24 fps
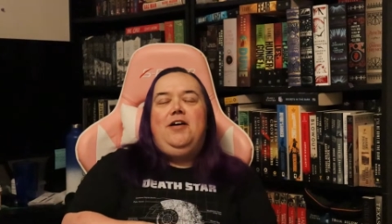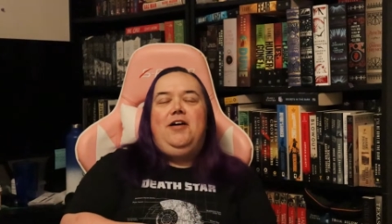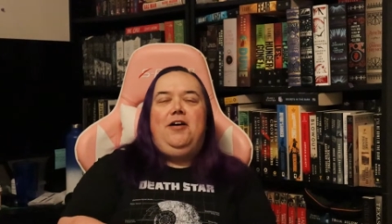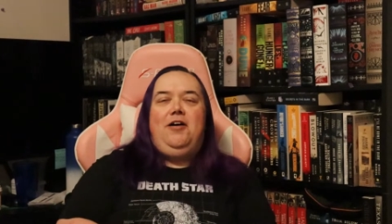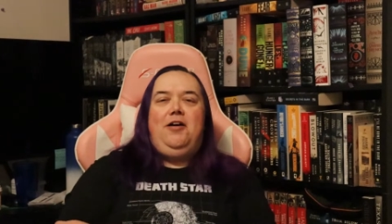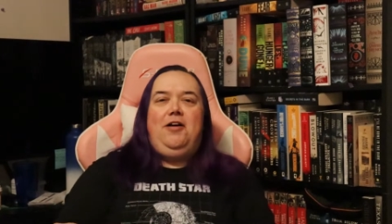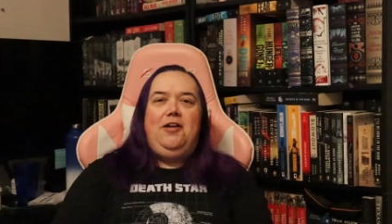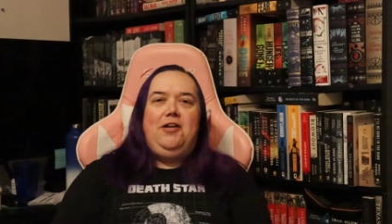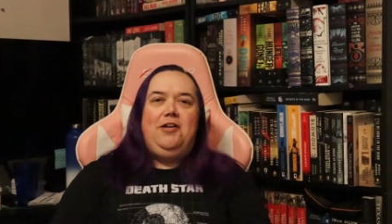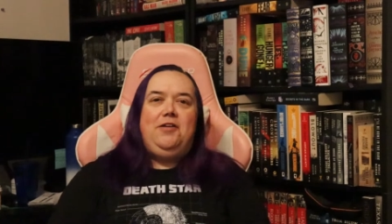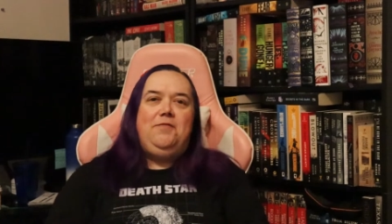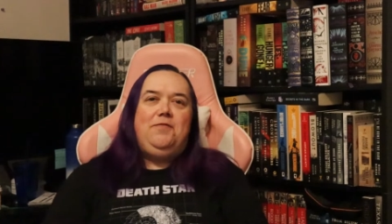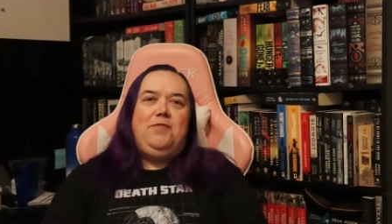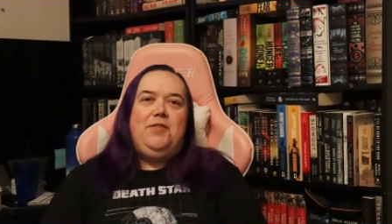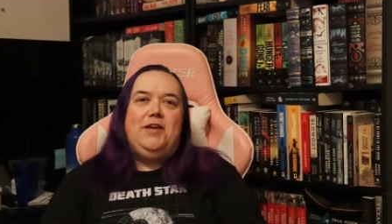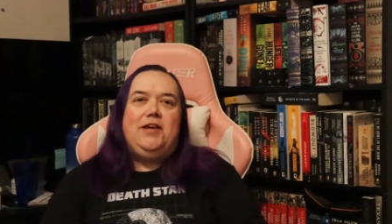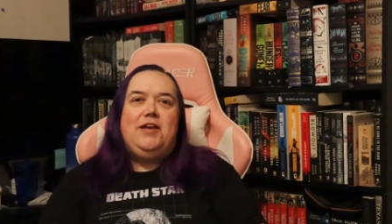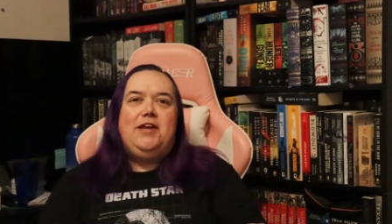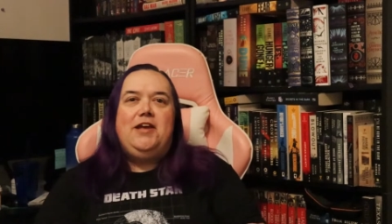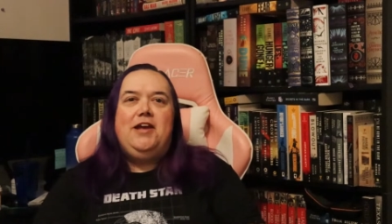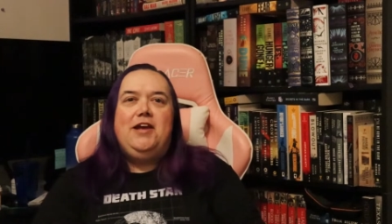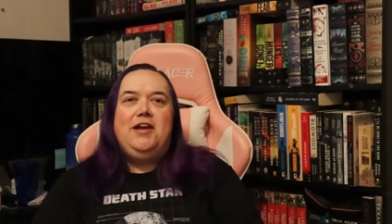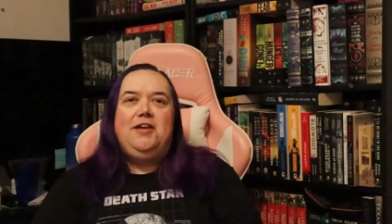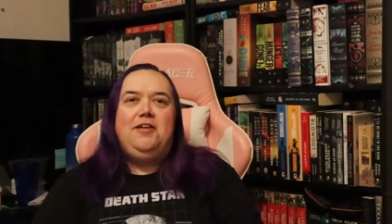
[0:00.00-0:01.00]
all of the
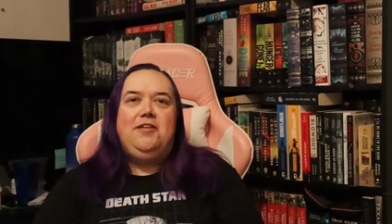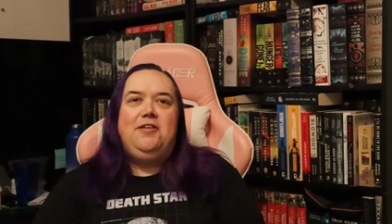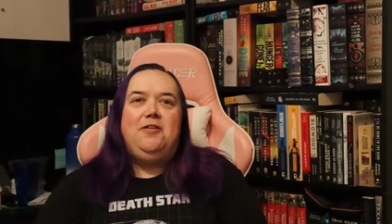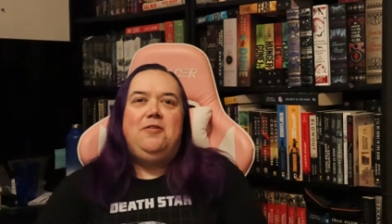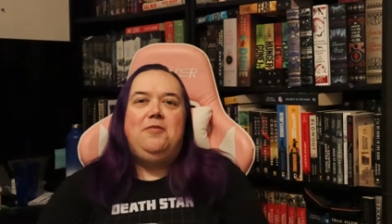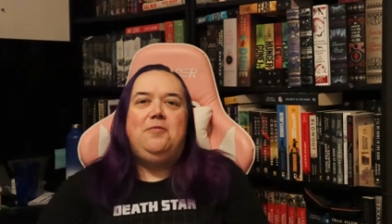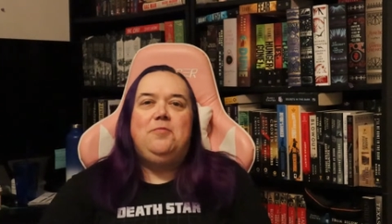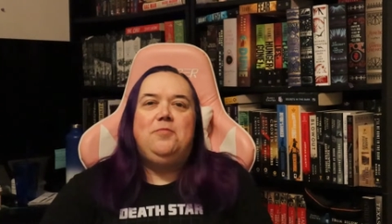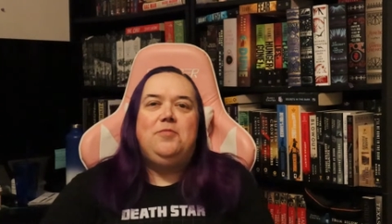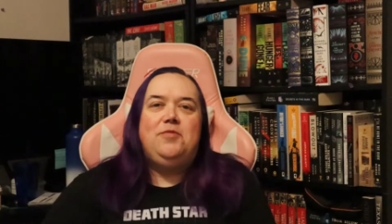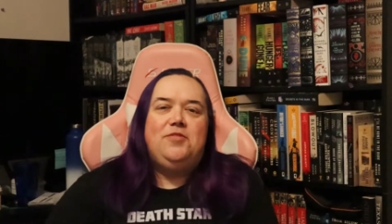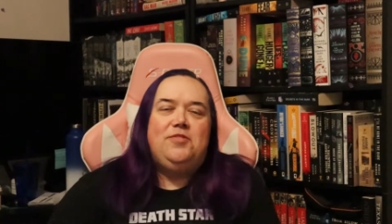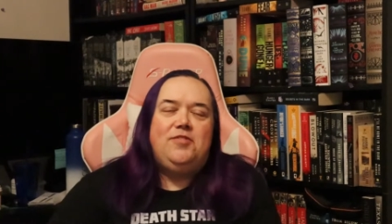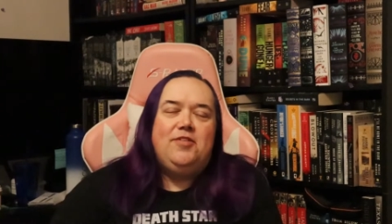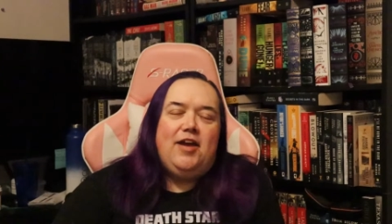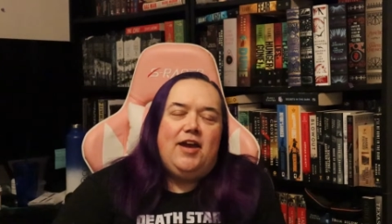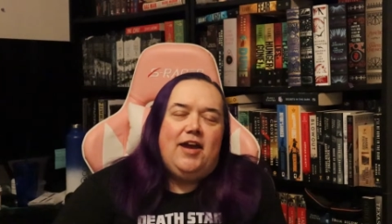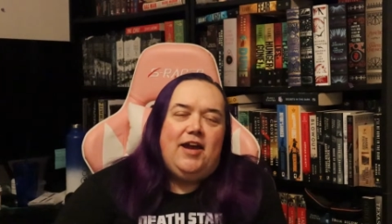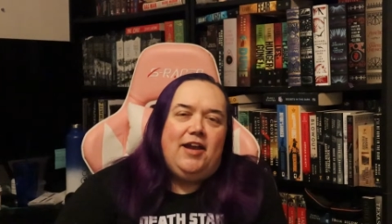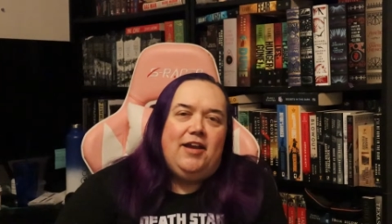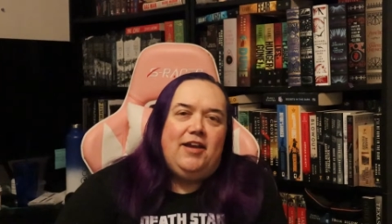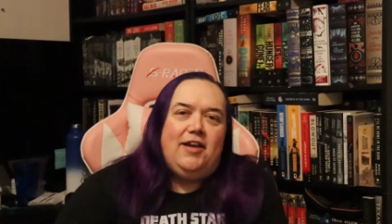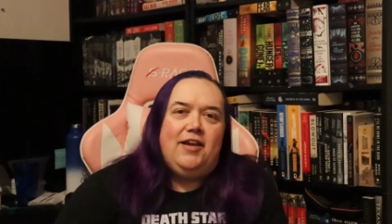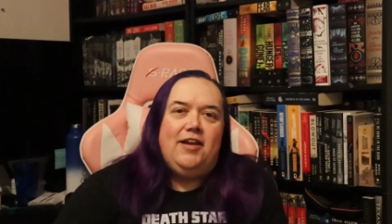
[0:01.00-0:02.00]
kingdoms,
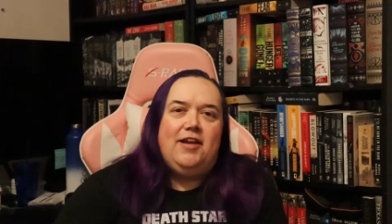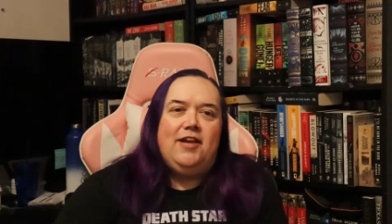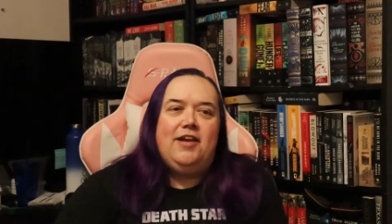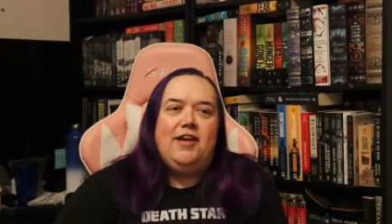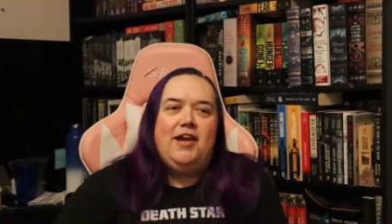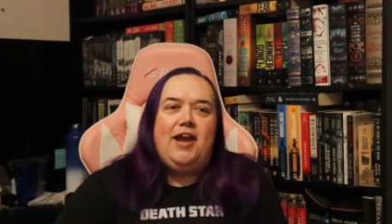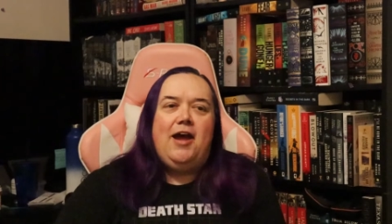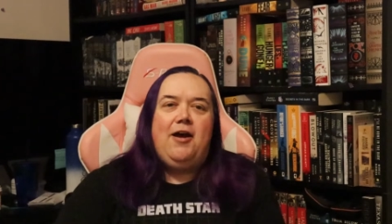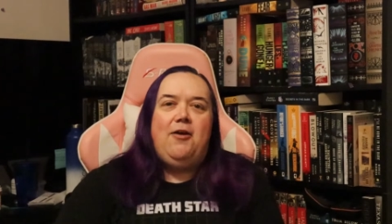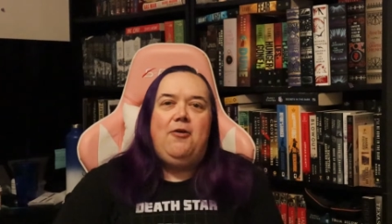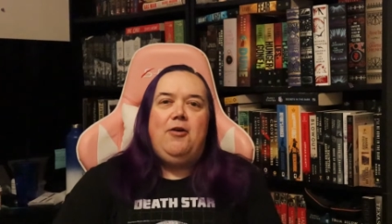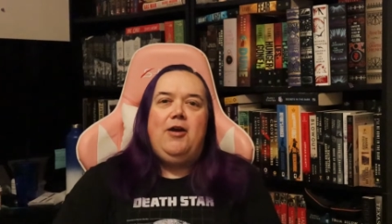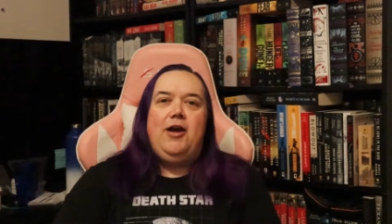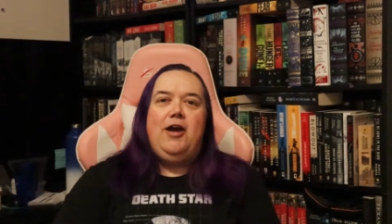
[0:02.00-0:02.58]
and now